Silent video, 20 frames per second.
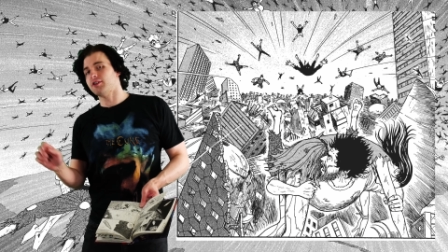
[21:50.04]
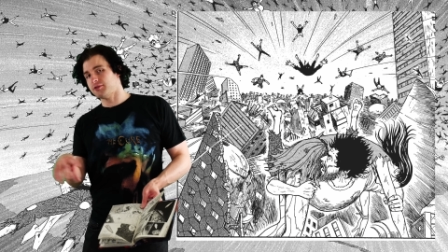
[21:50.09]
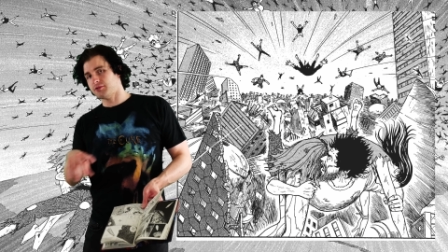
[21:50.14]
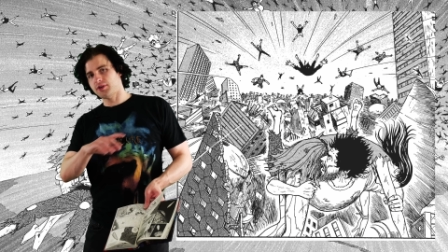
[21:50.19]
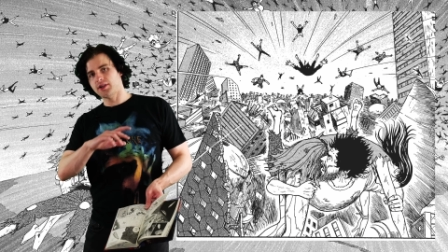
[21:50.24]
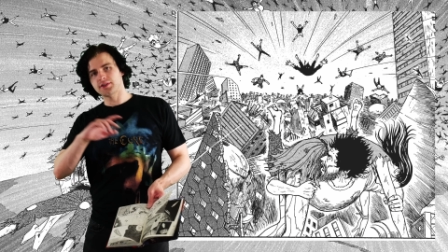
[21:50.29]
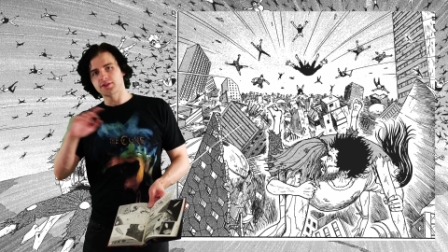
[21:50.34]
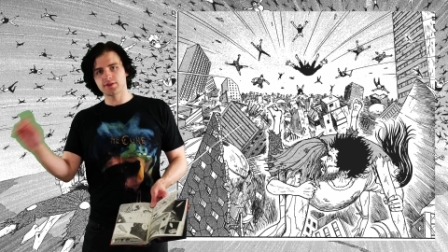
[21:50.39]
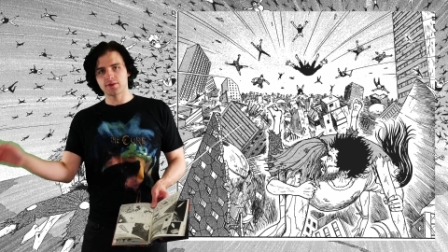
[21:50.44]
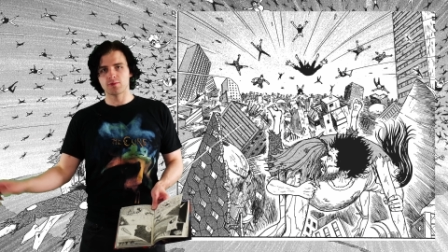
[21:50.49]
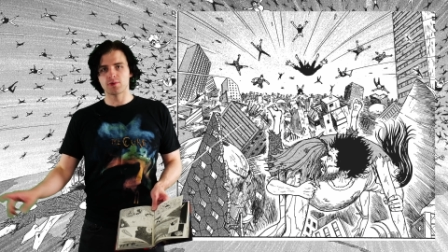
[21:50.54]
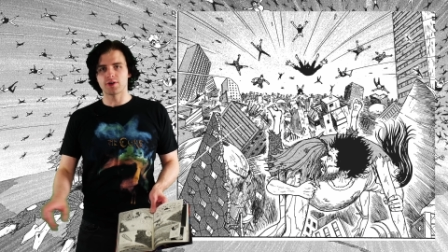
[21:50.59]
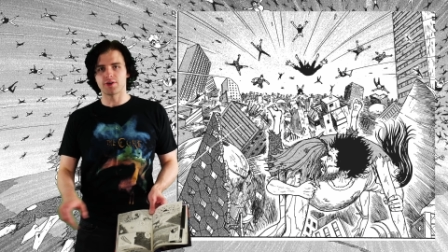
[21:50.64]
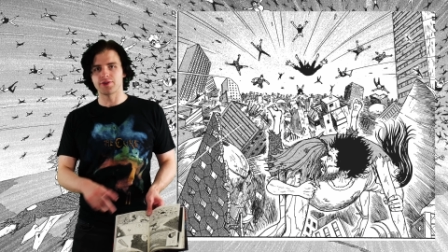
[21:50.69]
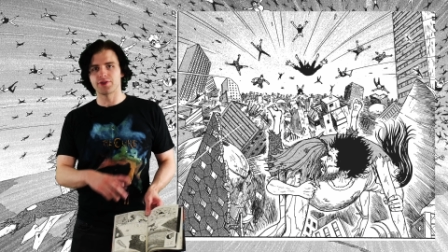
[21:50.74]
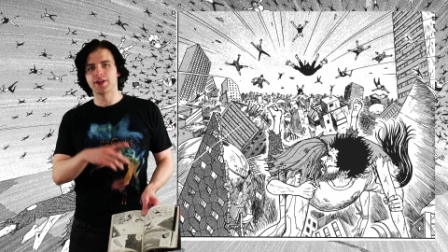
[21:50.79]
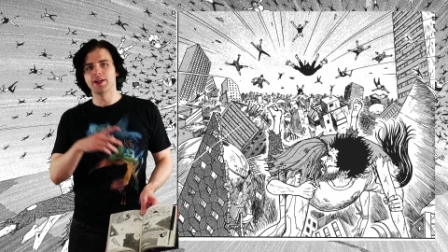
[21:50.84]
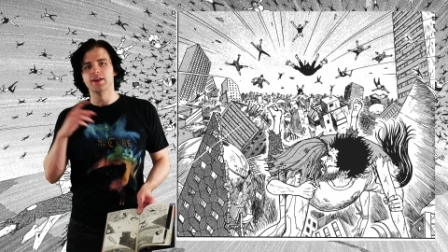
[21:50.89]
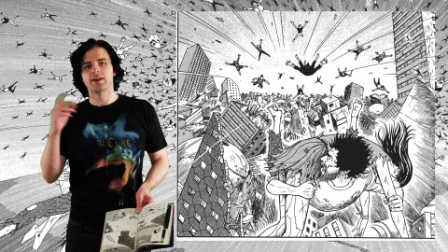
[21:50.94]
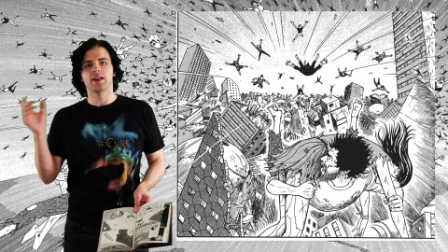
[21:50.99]
across the
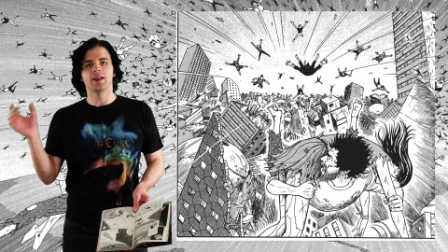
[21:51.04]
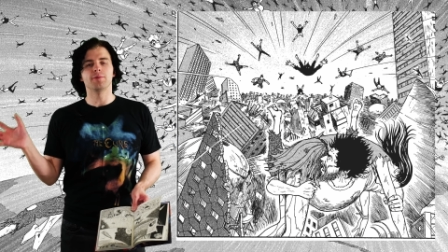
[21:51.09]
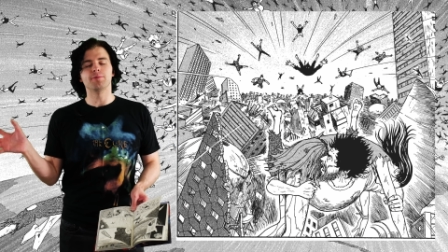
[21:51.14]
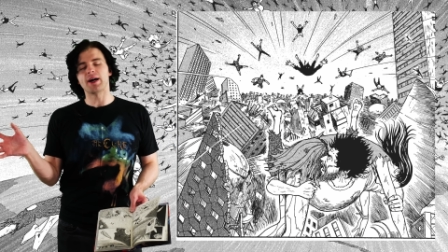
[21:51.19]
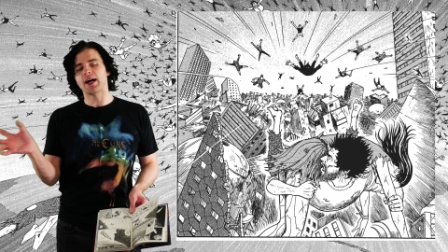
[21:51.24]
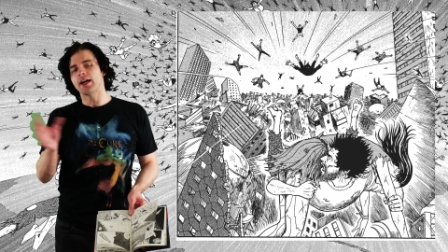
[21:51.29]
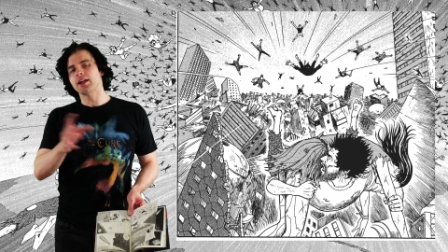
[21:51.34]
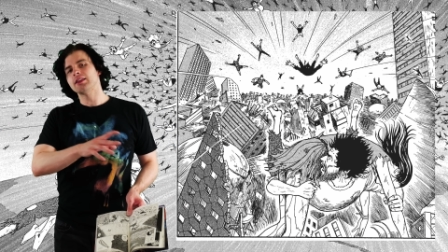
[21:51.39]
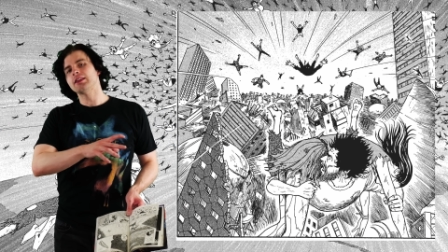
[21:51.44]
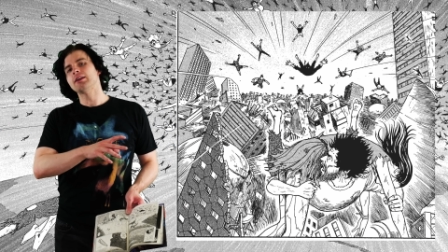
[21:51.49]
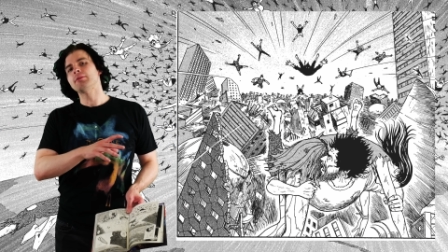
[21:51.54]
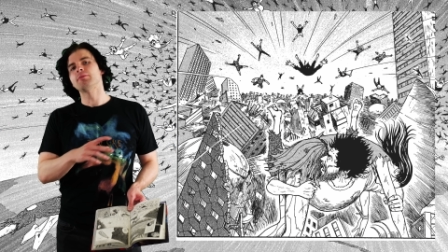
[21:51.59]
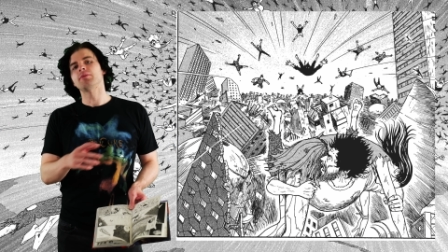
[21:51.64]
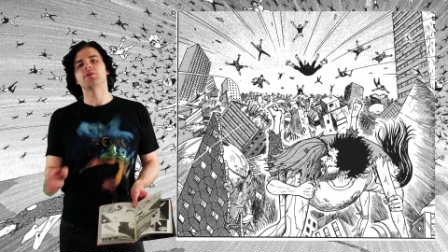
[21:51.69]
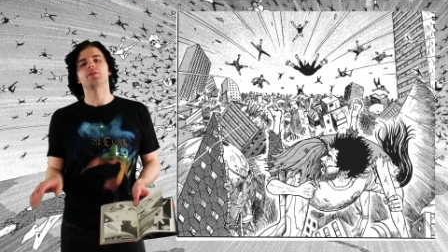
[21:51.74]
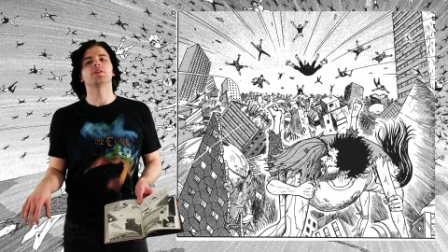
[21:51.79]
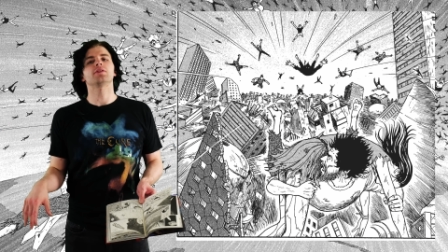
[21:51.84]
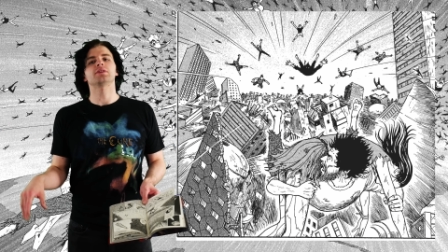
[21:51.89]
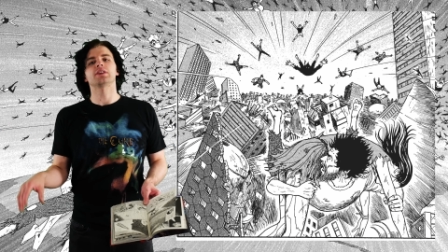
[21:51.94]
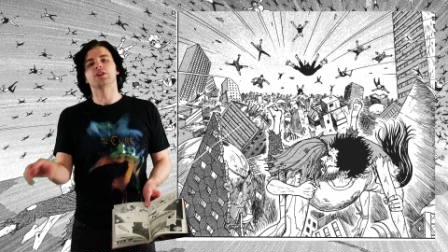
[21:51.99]
world, and behind them
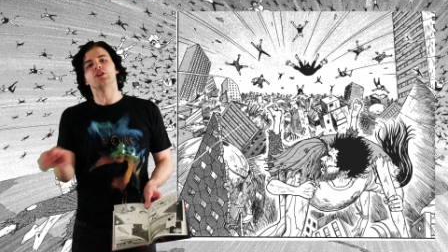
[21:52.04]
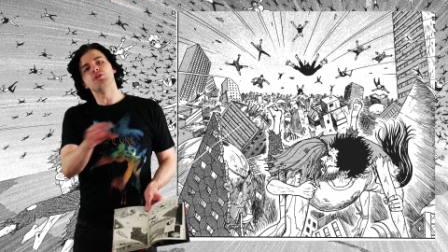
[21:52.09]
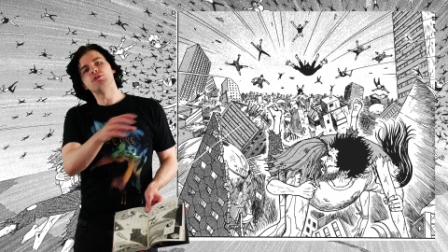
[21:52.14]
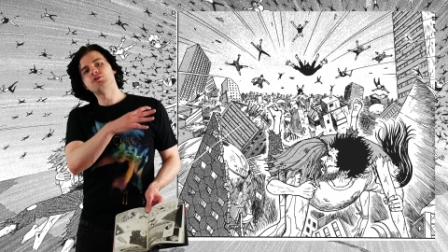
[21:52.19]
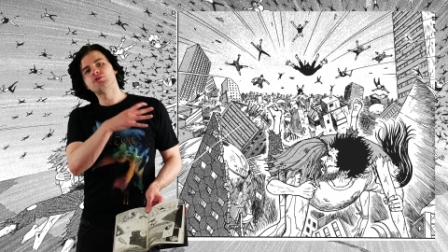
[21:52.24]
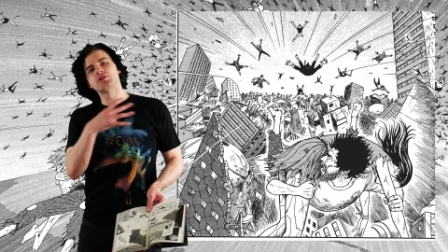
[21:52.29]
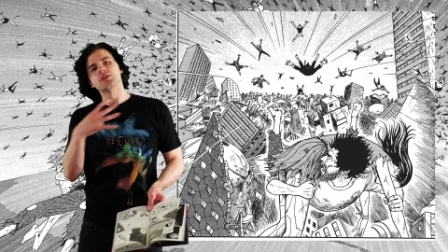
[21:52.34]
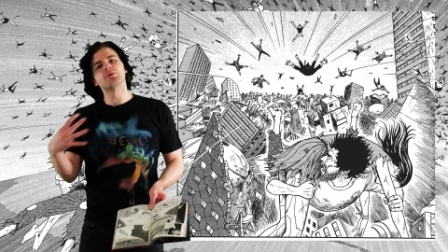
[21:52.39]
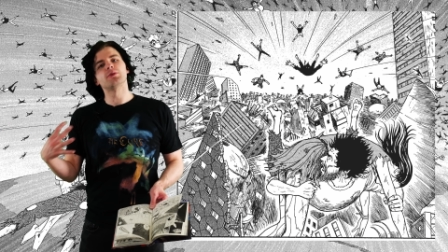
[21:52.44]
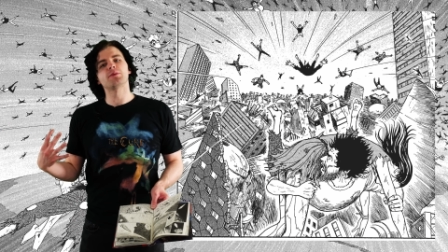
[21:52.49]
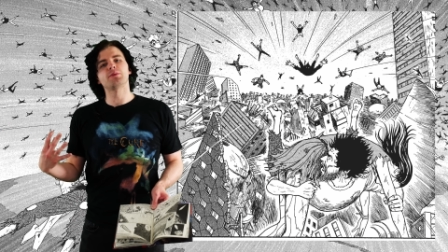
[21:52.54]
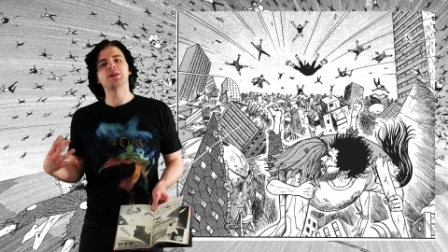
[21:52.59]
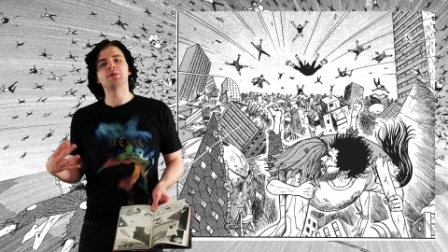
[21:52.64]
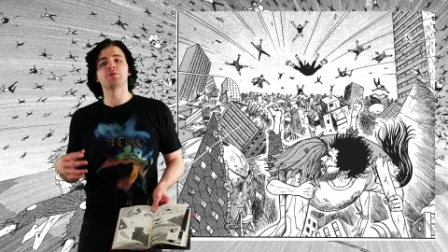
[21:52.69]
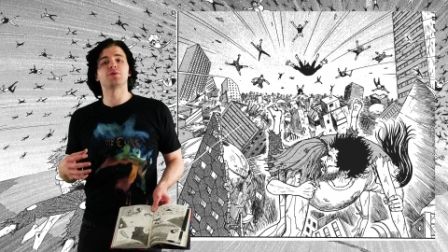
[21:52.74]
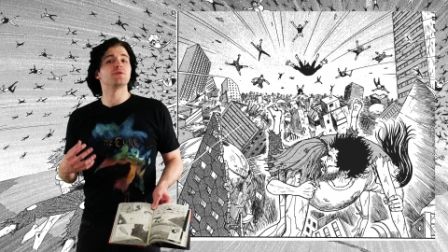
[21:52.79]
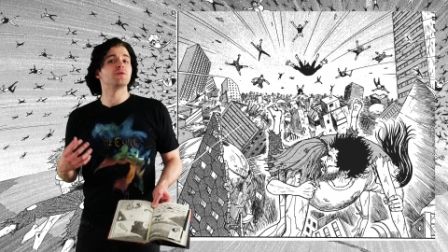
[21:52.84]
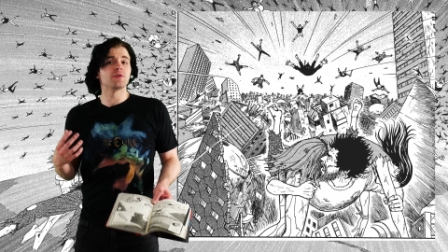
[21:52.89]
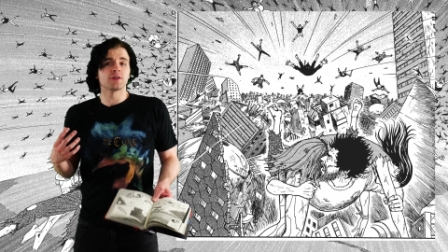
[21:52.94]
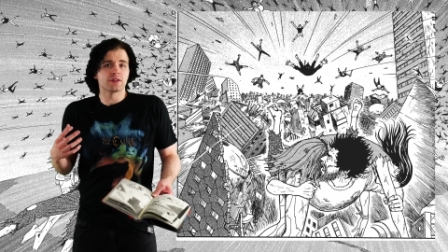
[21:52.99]
there's a huge group of
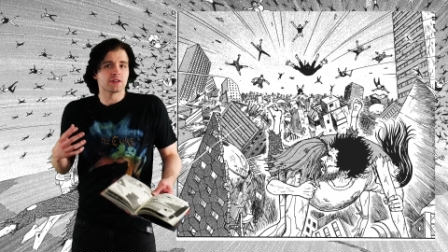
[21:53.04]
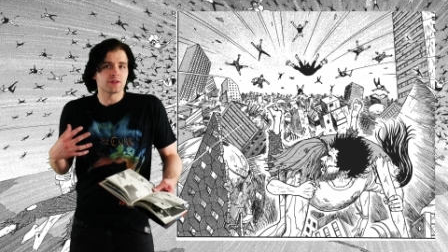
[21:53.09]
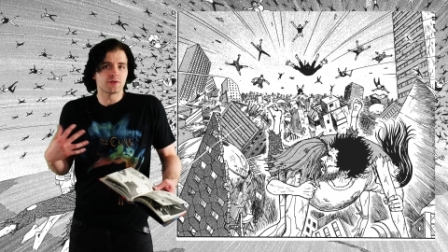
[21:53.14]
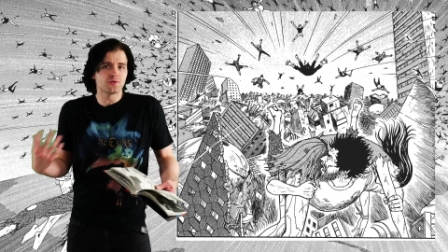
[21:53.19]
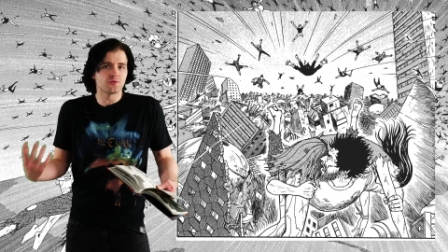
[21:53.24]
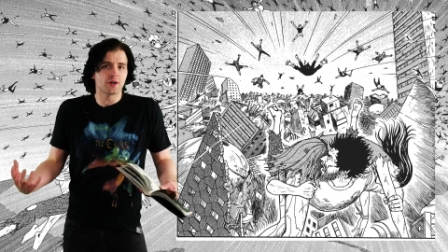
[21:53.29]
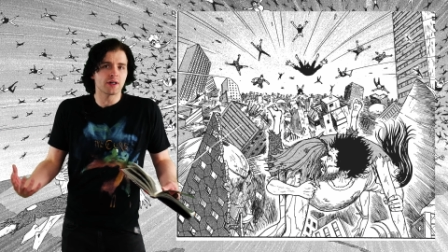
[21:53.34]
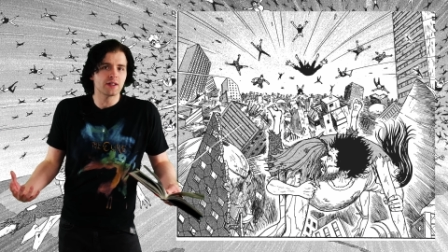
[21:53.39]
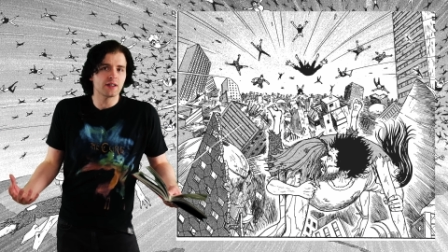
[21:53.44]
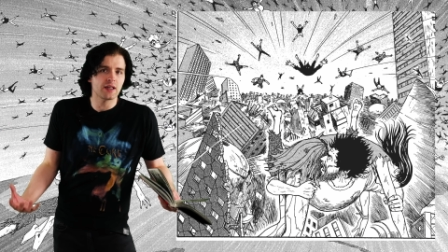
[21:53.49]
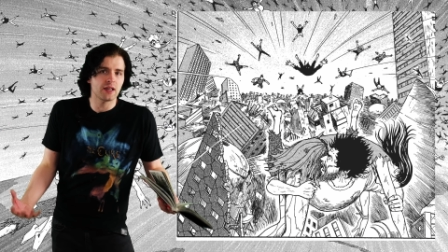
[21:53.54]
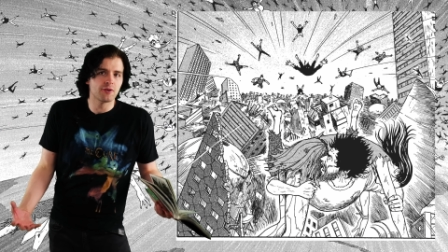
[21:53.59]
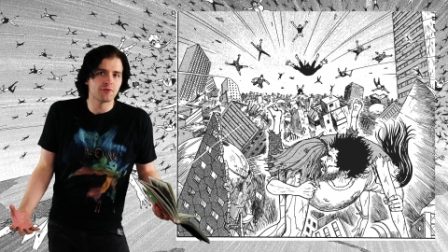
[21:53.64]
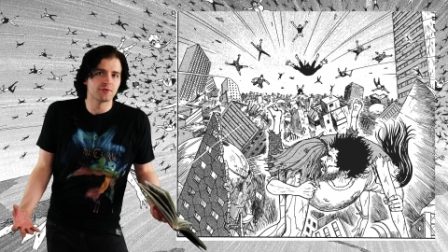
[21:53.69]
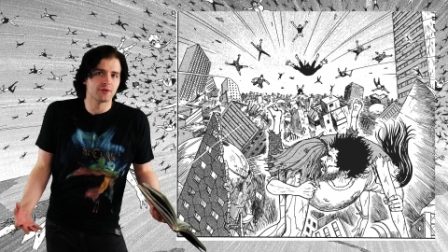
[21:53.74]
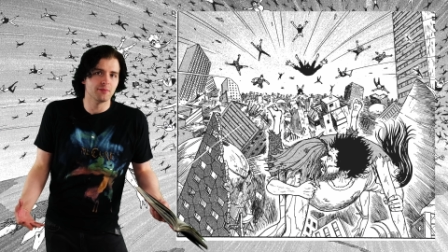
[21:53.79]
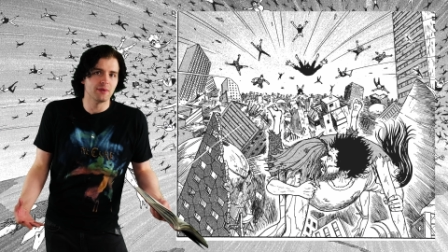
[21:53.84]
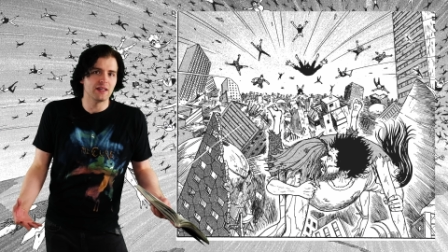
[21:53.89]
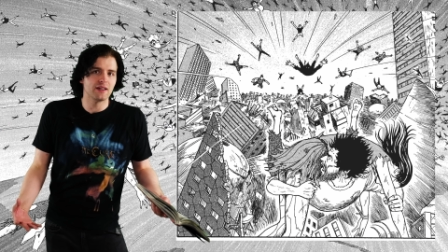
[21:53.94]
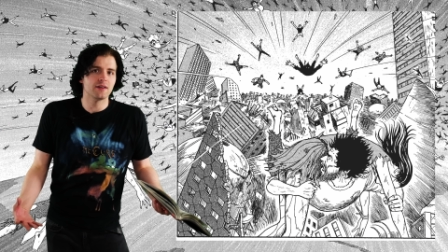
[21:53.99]
people who are still trying to kill
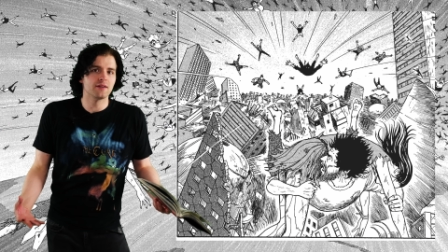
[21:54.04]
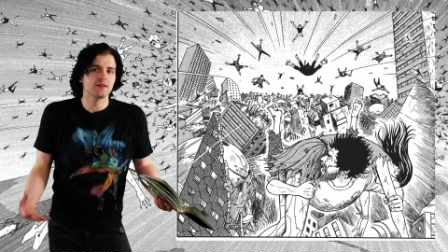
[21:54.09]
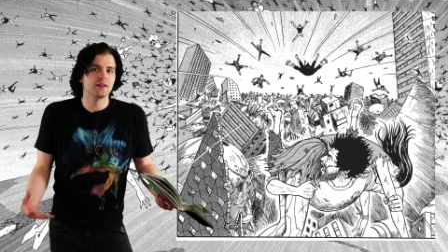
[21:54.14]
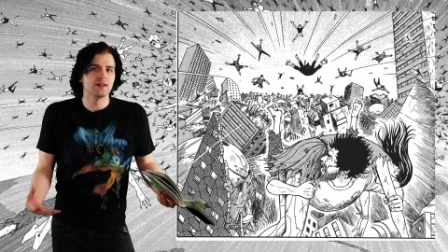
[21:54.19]
Remina.